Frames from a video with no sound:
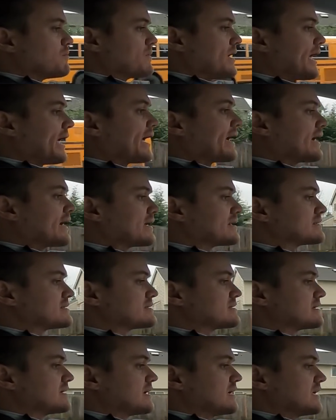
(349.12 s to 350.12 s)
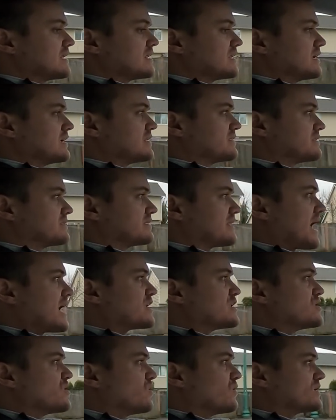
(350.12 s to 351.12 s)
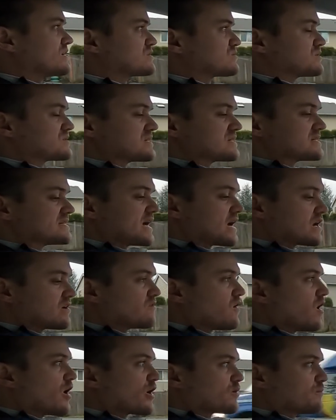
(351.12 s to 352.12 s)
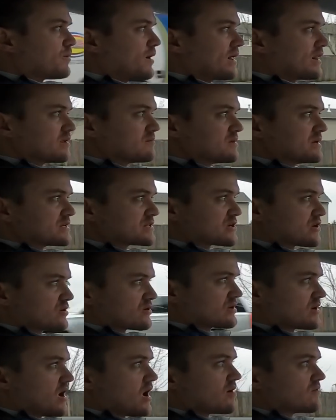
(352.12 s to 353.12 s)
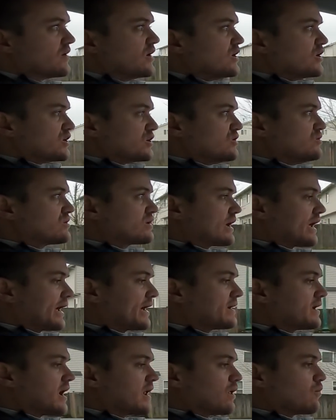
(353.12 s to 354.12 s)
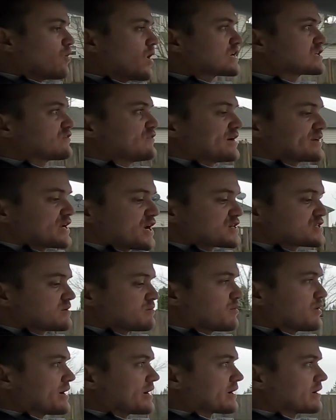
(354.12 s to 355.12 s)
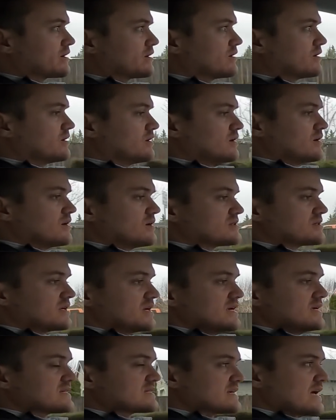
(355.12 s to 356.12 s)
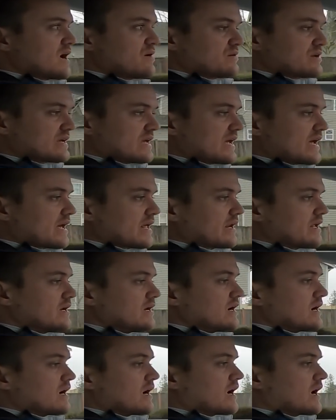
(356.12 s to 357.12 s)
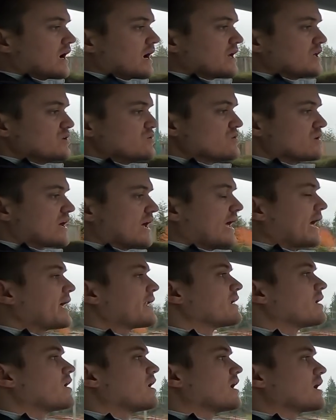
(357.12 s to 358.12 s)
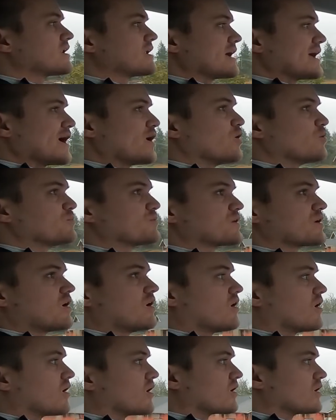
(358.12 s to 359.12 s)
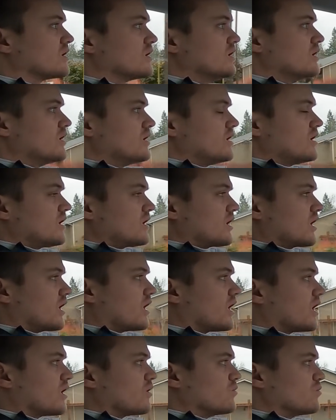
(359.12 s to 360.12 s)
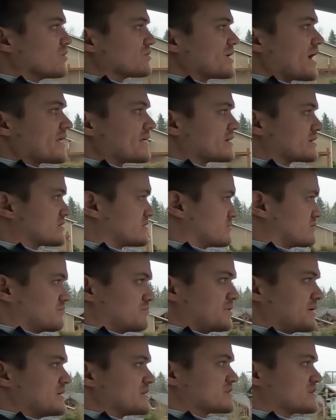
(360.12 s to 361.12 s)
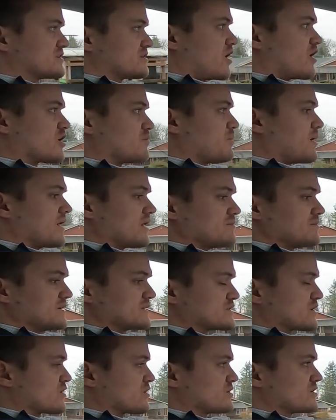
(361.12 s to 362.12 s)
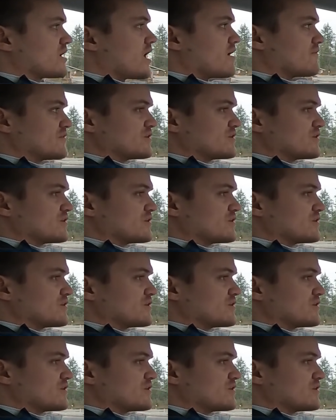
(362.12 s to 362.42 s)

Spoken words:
And that noise was the sound of autopilot being turned off. You cannot, watch if I touch the brake. See, sound again. You cannot help the car without it being, autopilot being turned off.